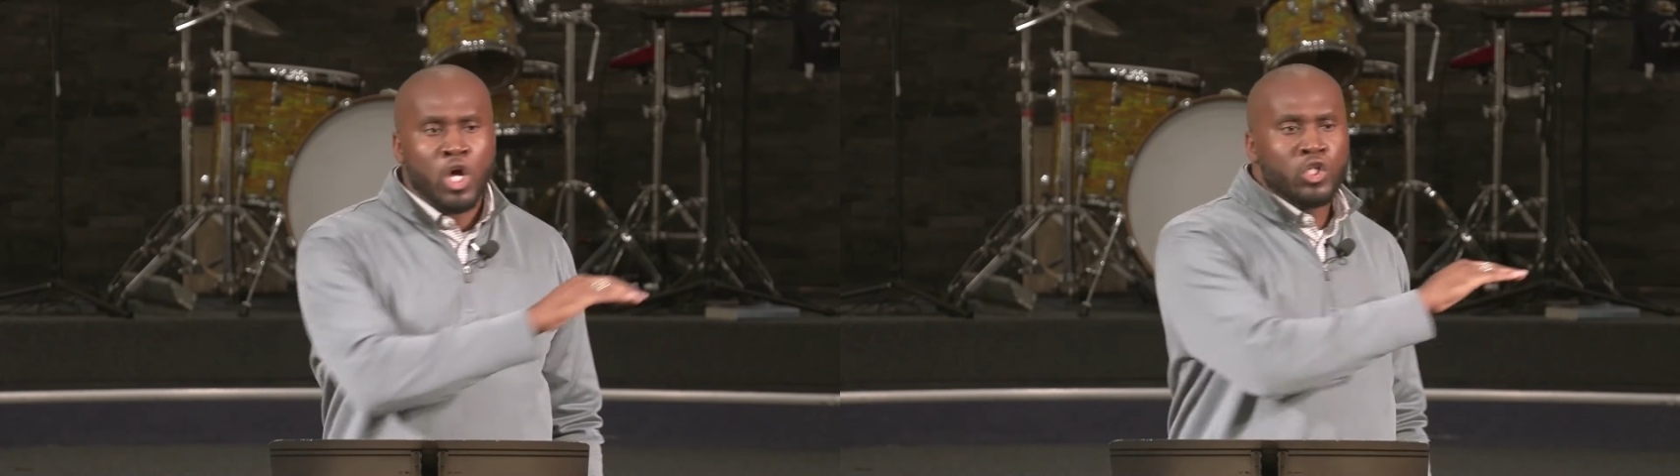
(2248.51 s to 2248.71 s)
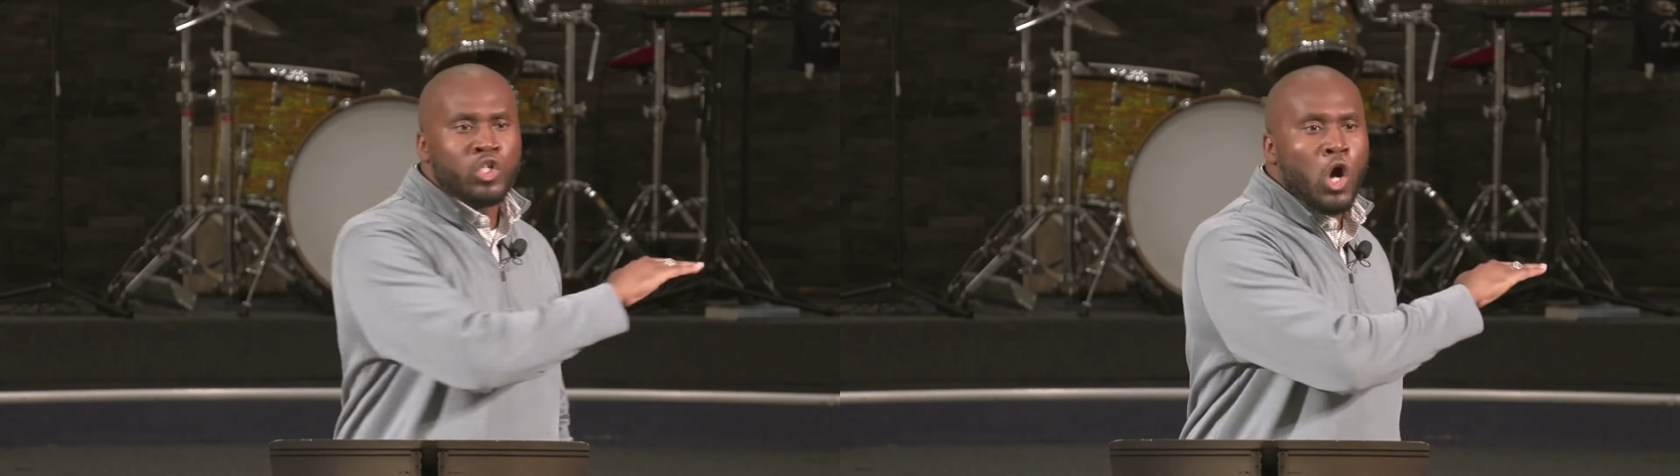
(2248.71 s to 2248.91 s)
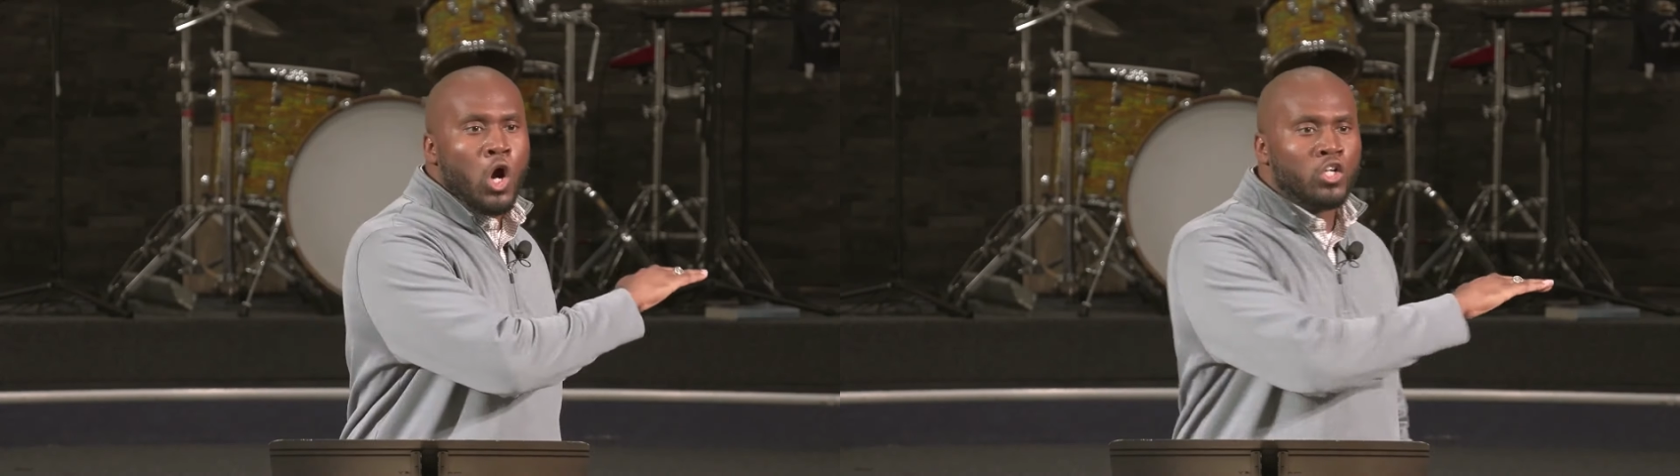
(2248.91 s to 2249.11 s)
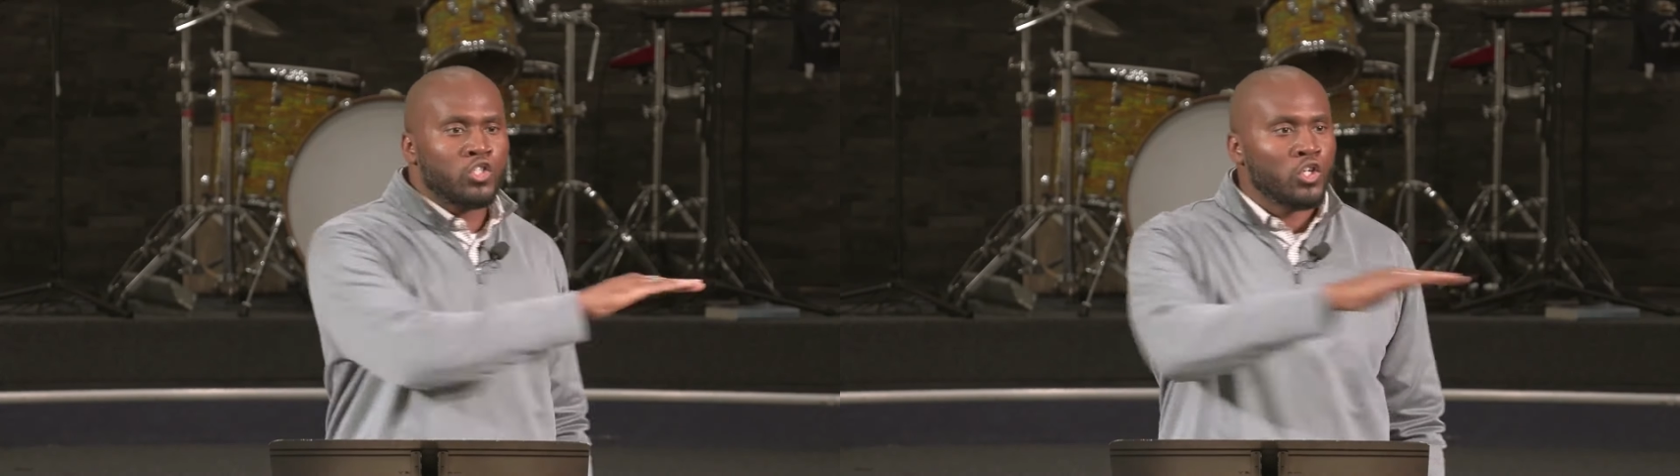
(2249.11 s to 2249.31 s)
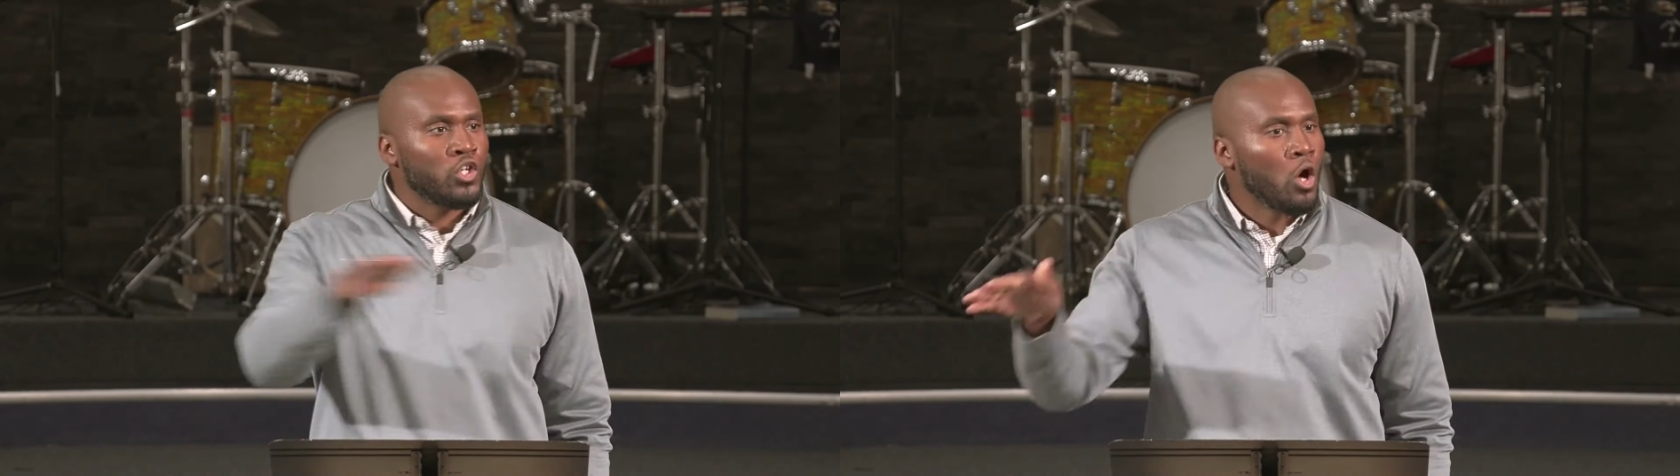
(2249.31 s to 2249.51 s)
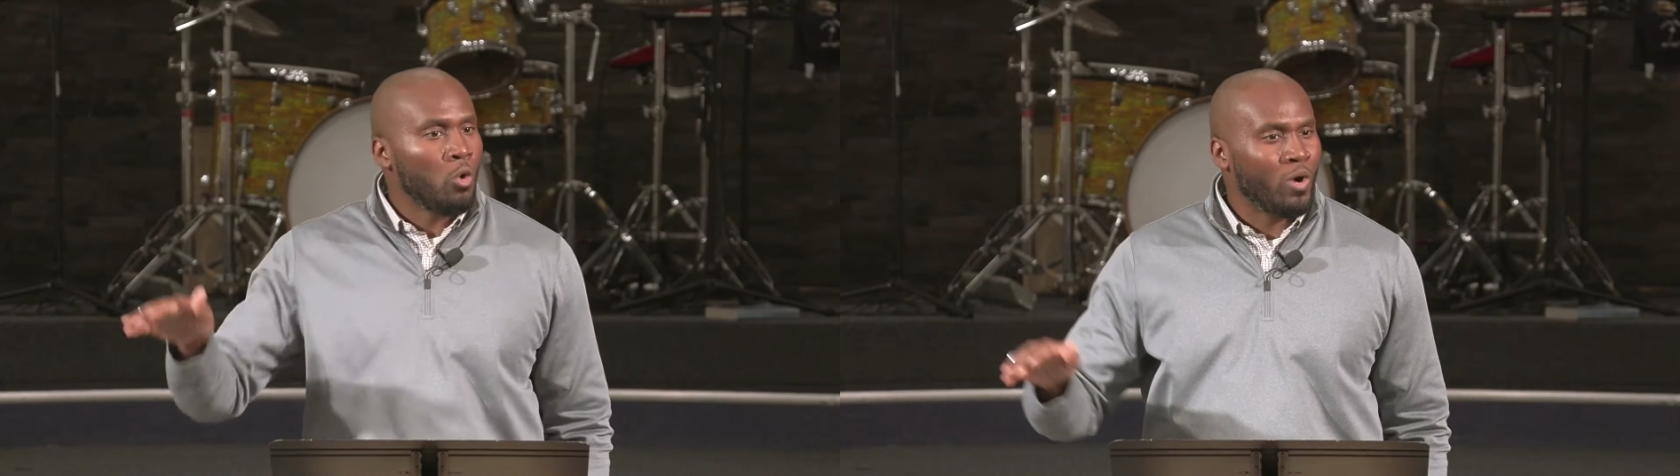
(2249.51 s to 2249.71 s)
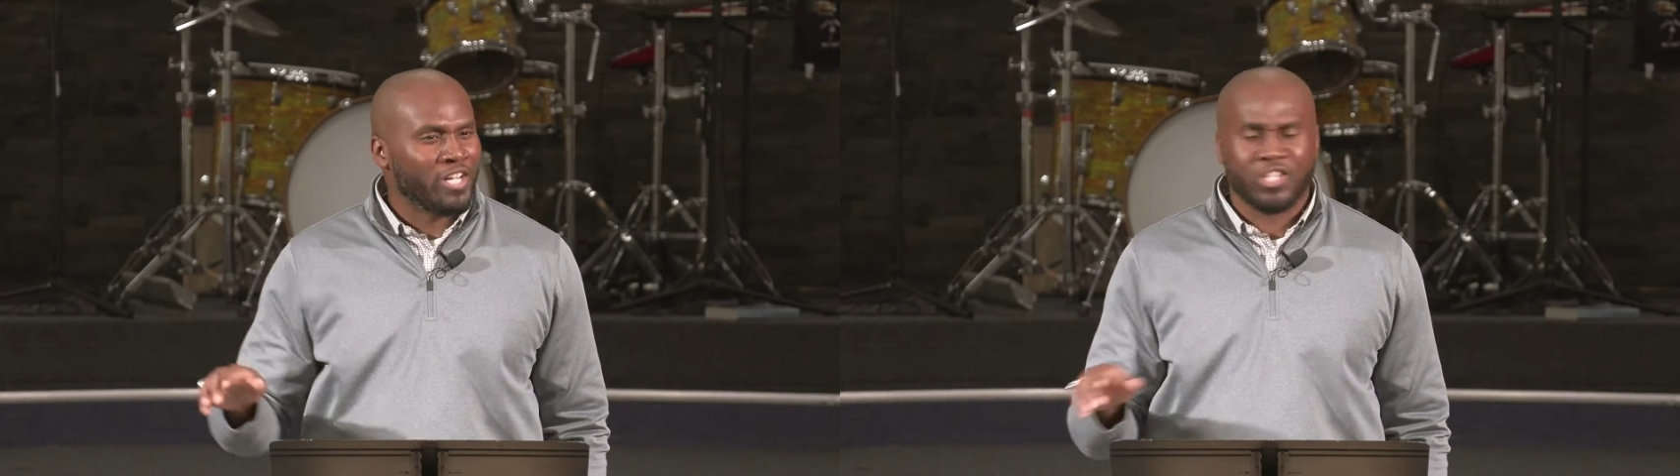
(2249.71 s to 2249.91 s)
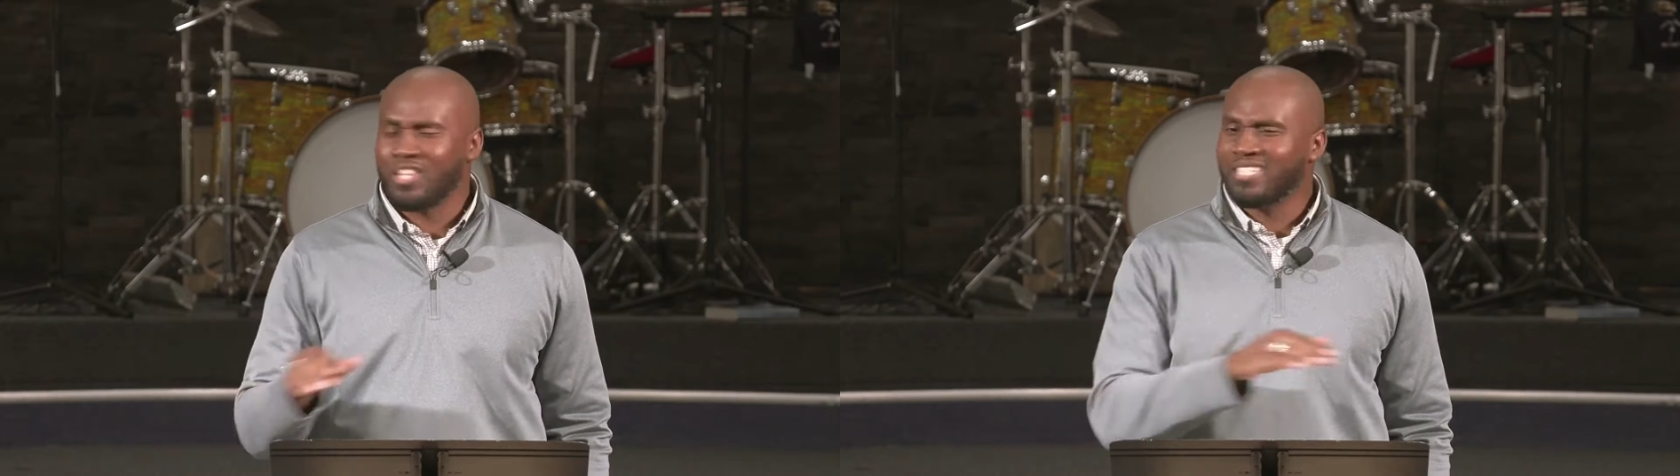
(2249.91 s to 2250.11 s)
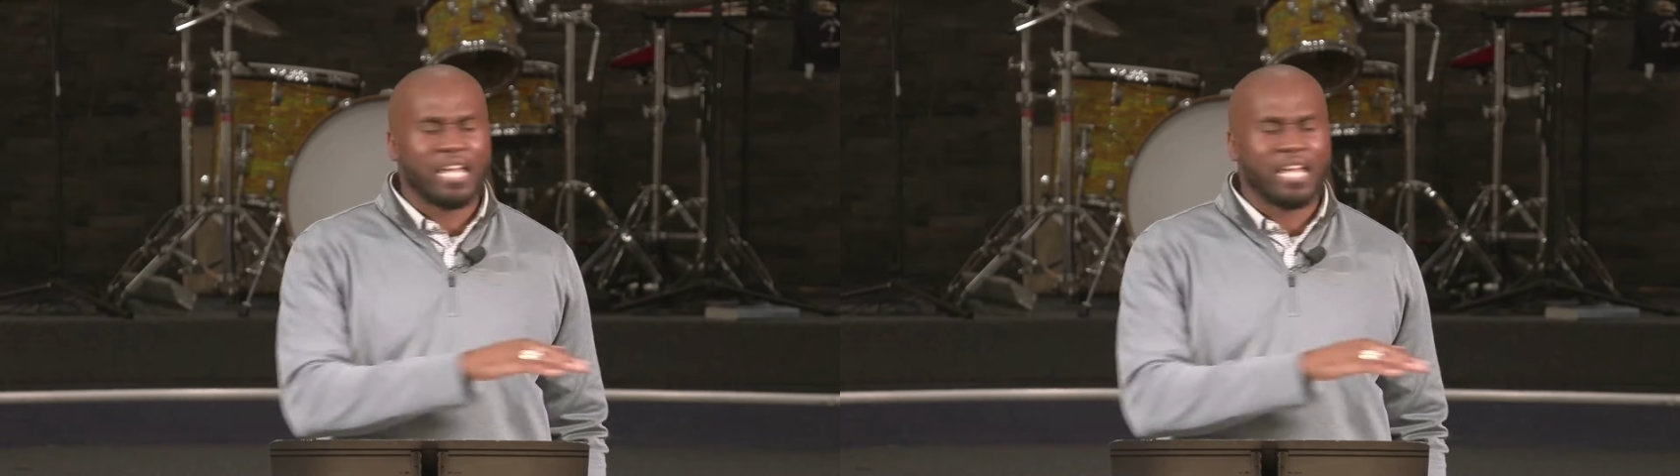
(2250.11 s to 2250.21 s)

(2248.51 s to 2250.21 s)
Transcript: charge no one. To this